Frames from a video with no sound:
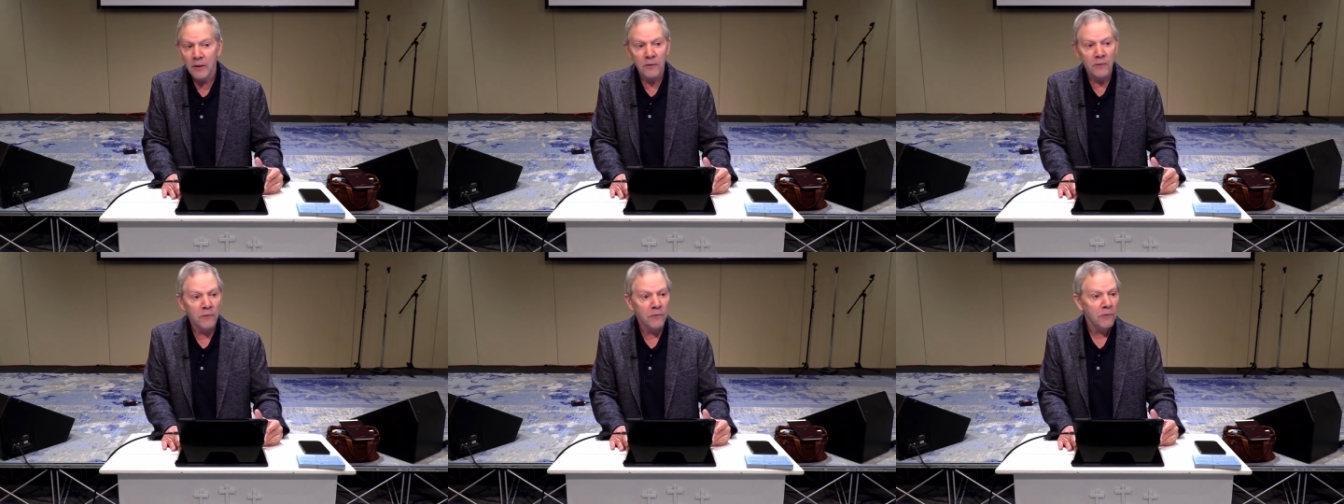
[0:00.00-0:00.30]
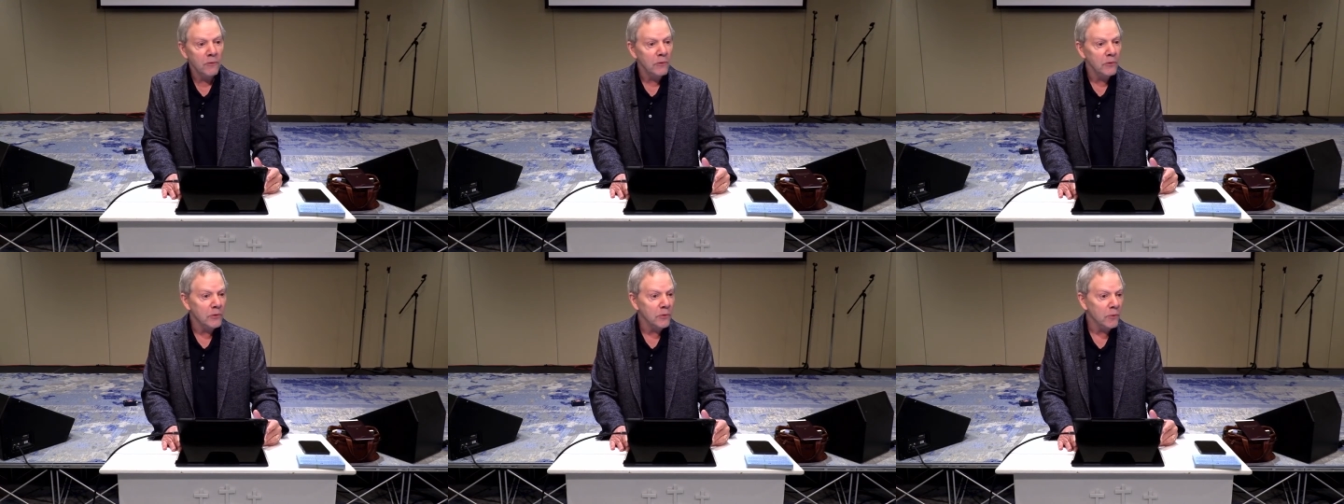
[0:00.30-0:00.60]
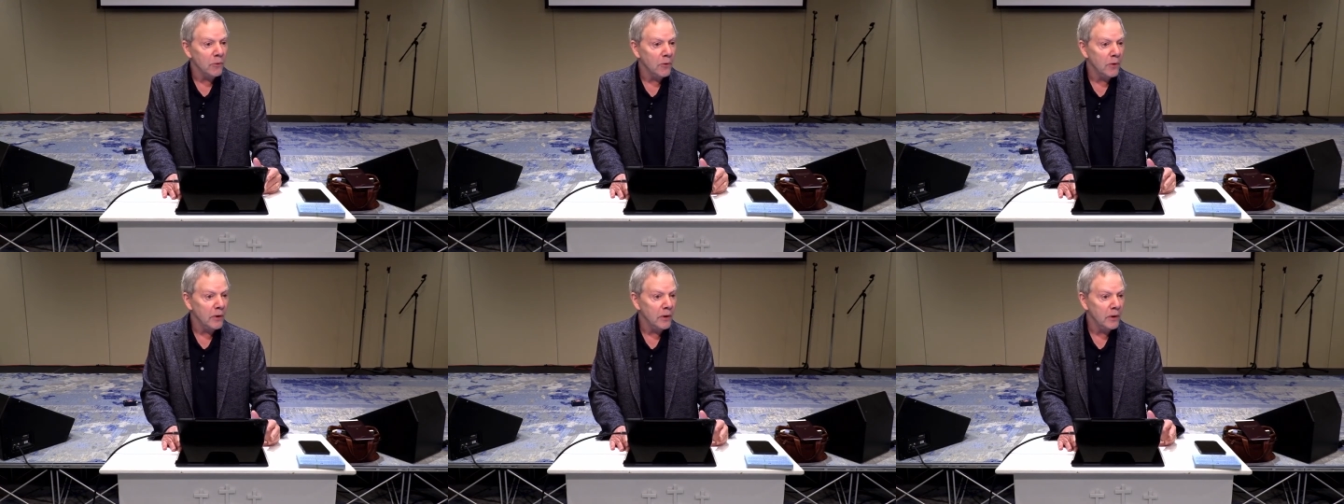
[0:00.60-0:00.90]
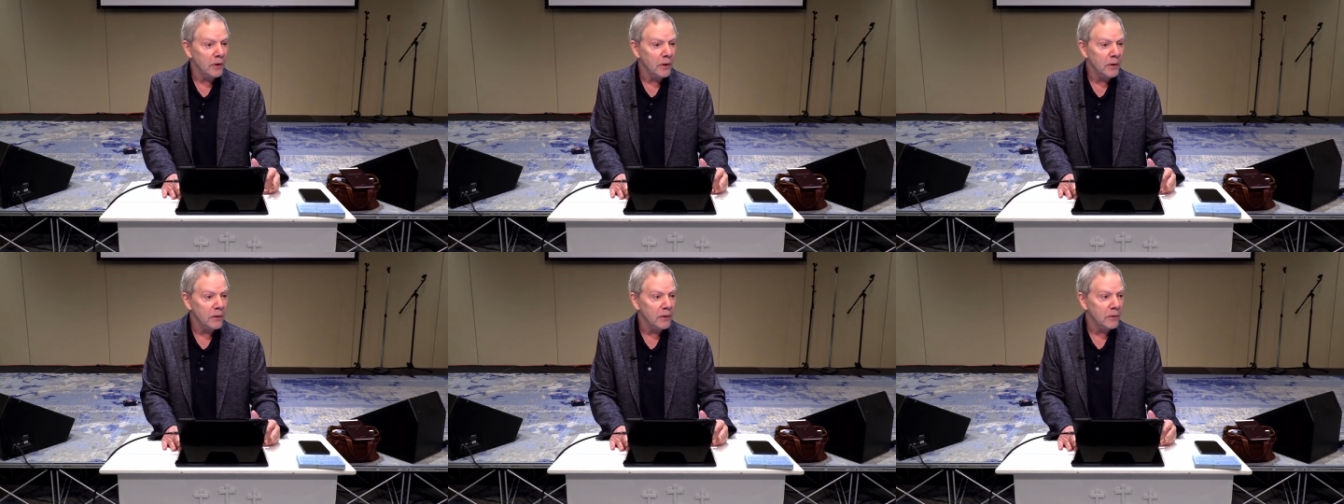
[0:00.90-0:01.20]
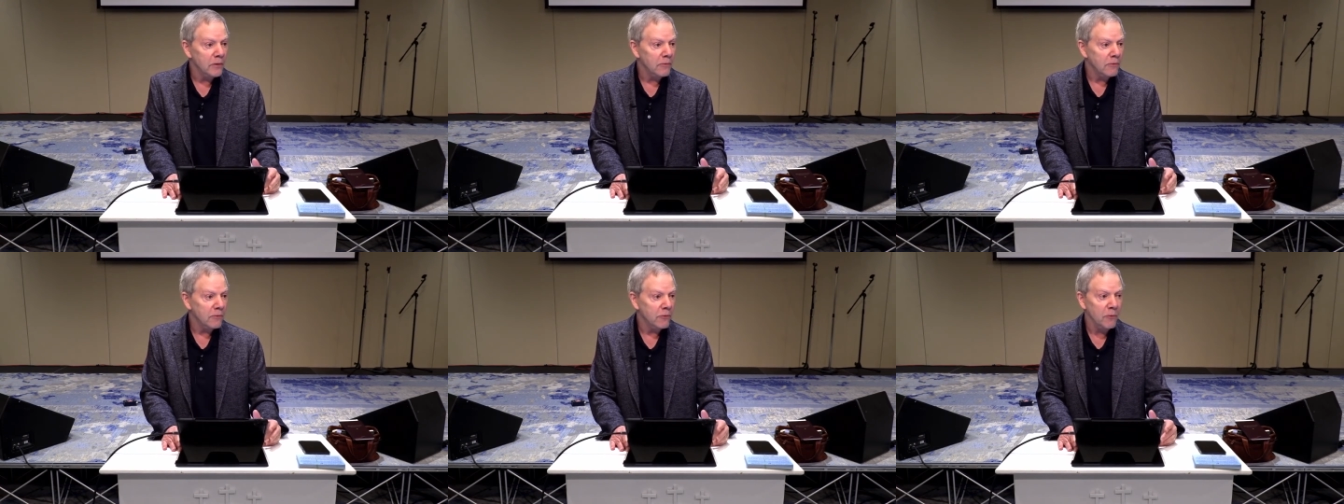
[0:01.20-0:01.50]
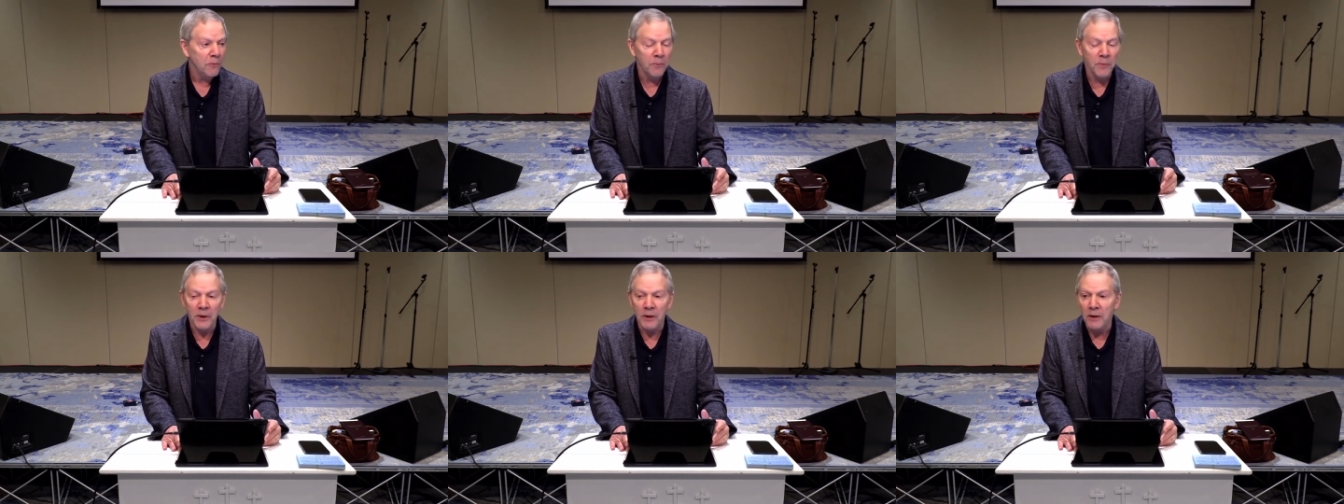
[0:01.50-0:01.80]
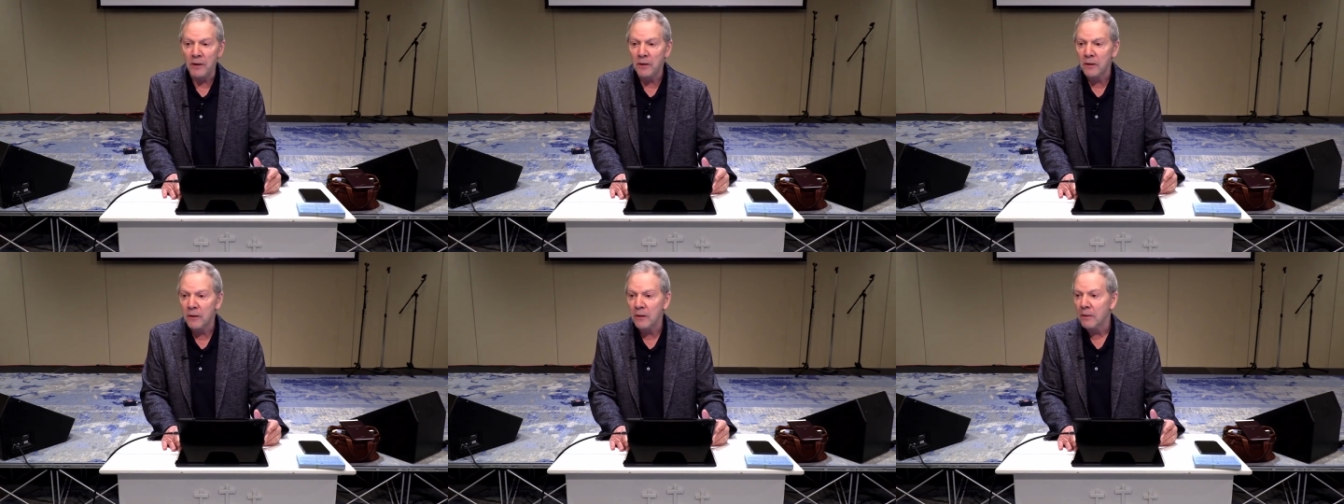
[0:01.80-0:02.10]
true joy, true
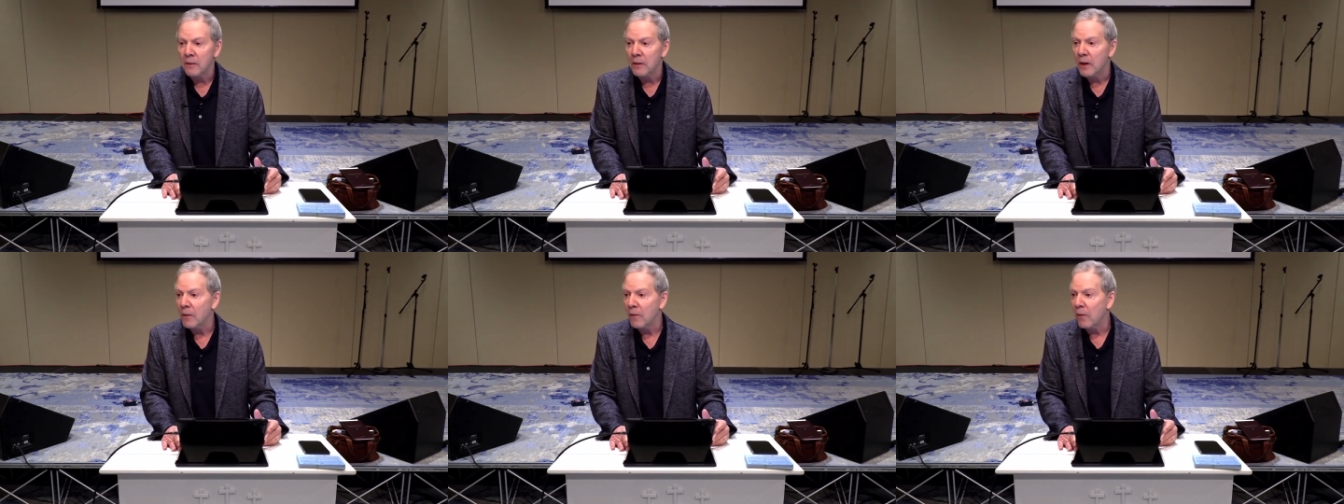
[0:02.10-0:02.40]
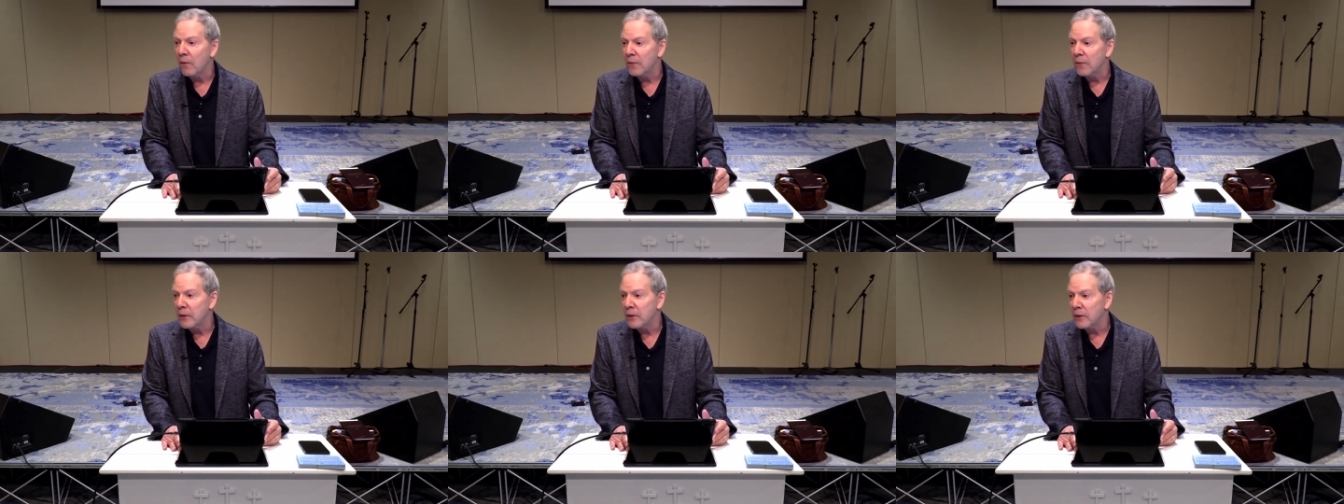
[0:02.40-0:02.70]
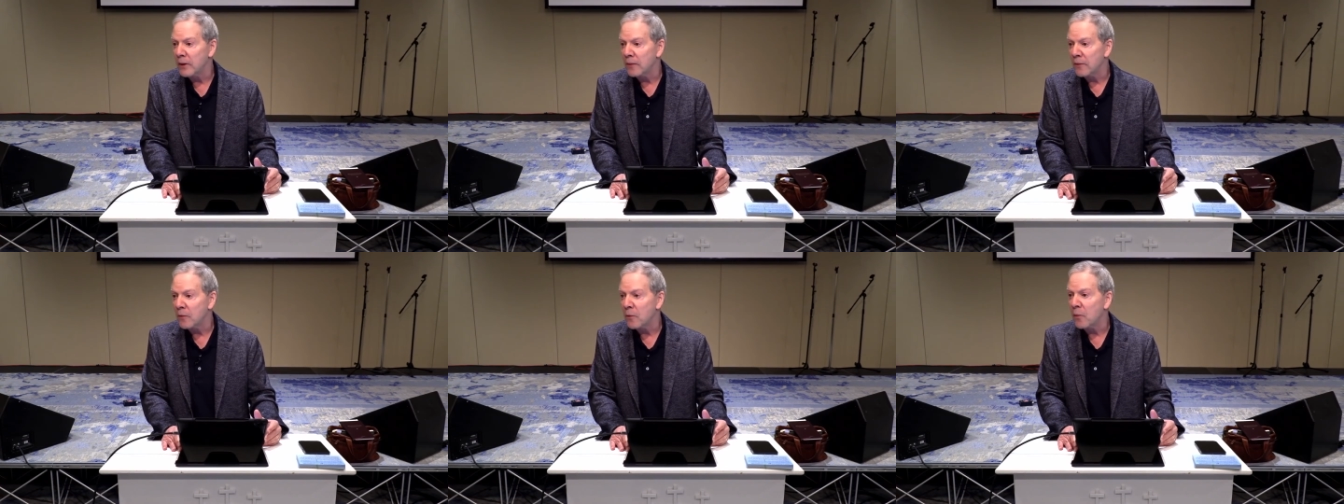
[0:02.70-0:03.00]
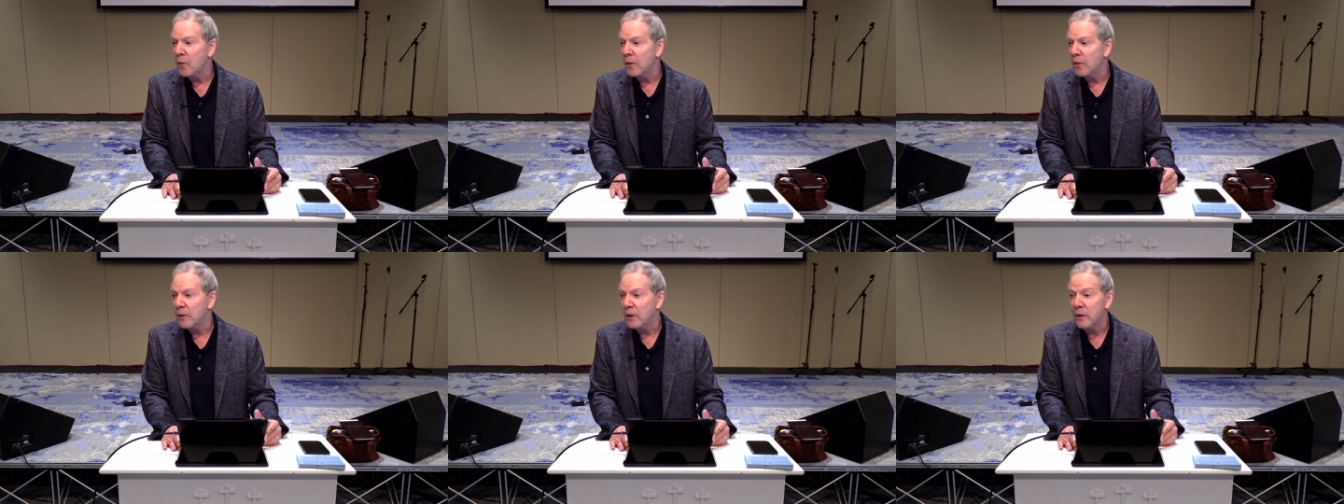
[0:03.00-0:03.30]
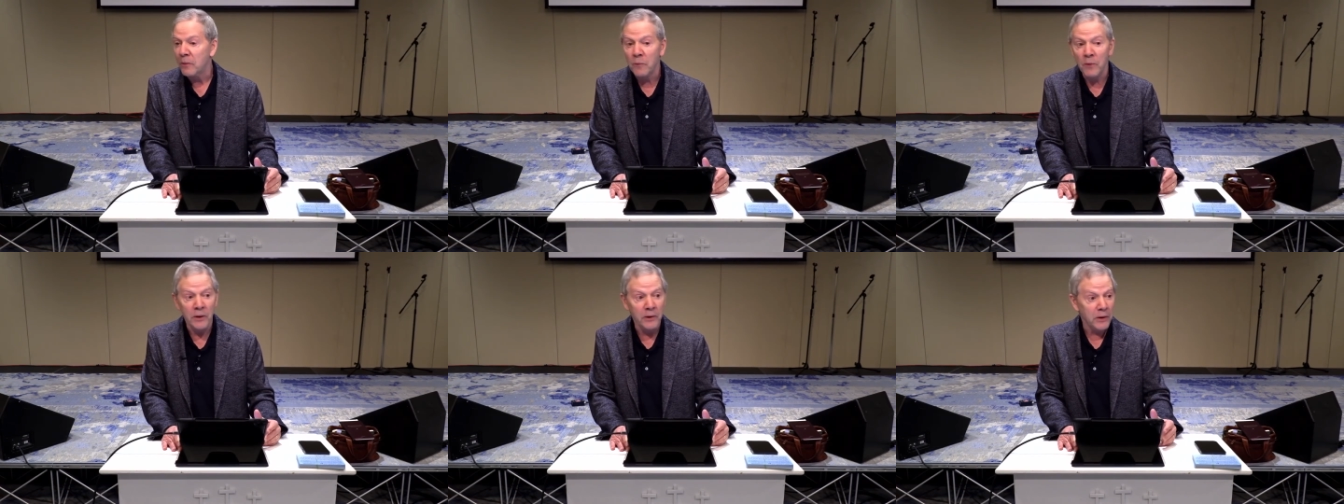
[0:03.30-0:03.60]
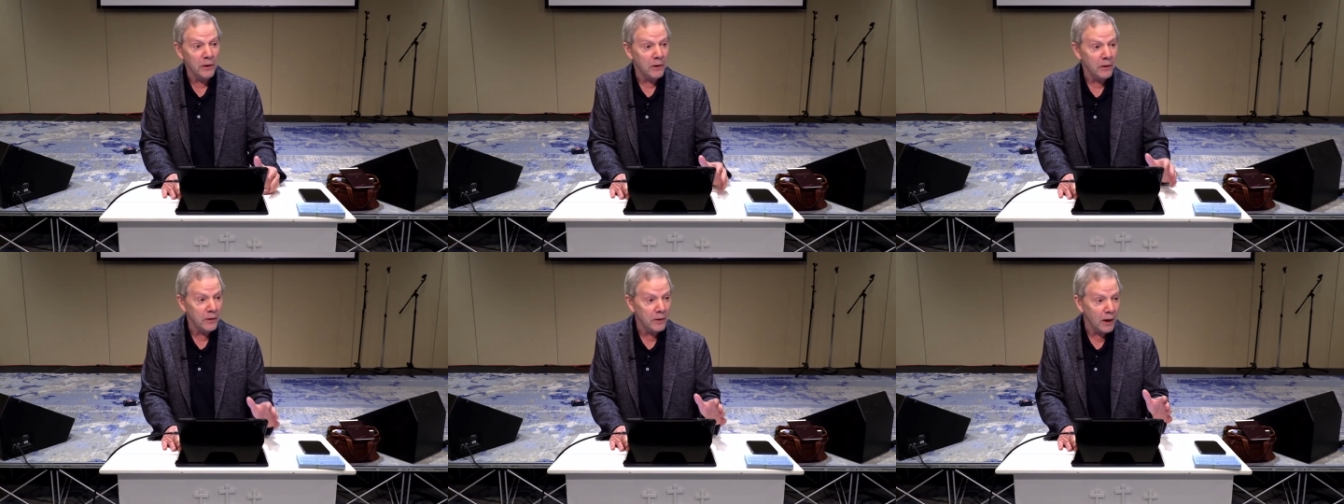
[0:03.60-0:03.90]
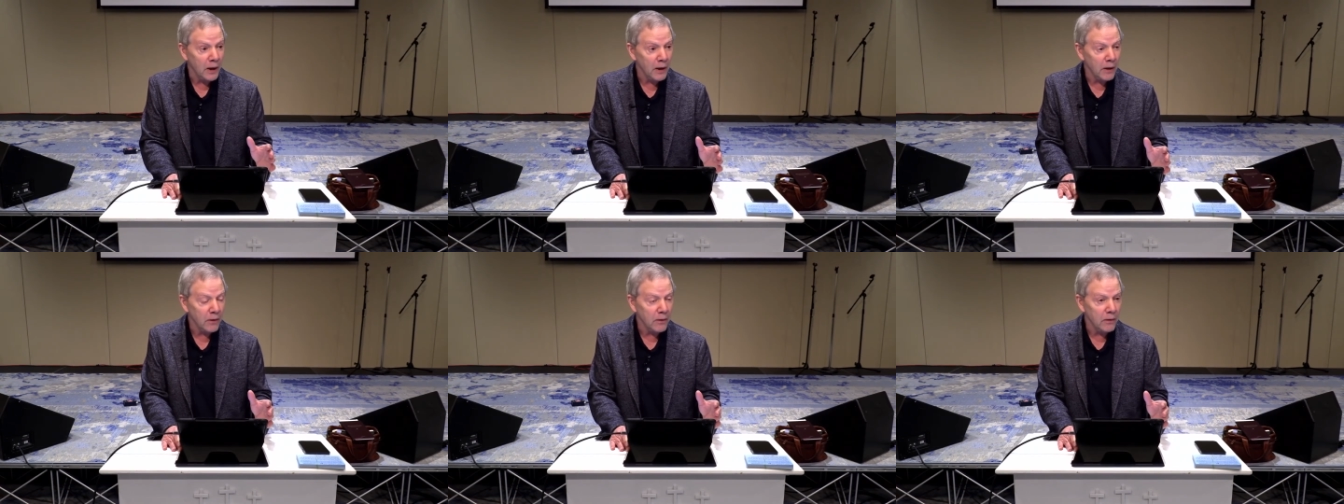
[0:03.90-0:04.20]
peace, and all these other qualities we
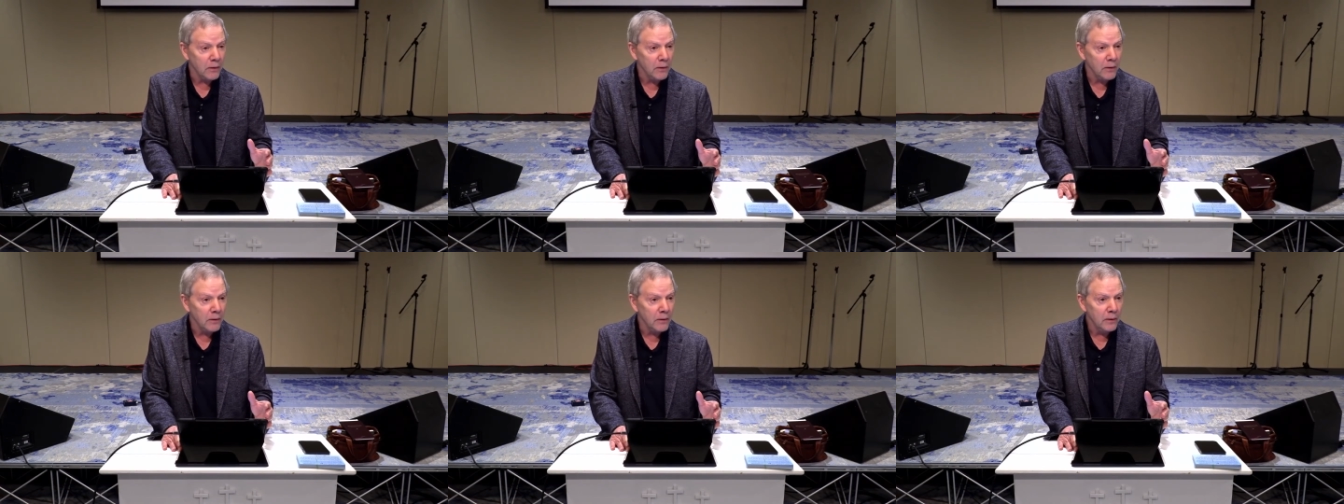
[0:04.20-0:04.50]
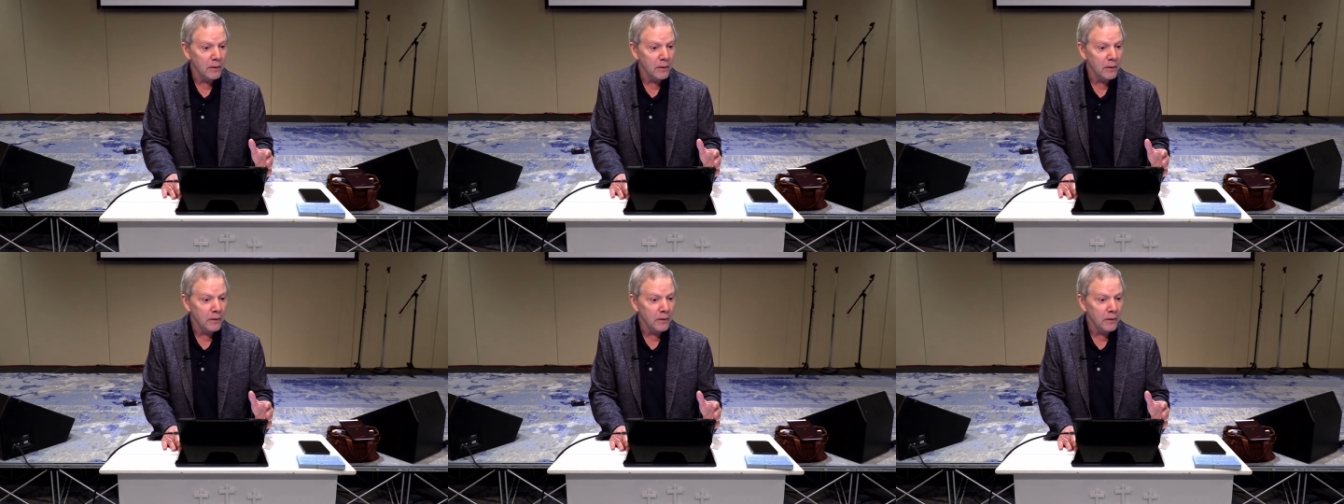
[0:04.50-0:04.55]
desire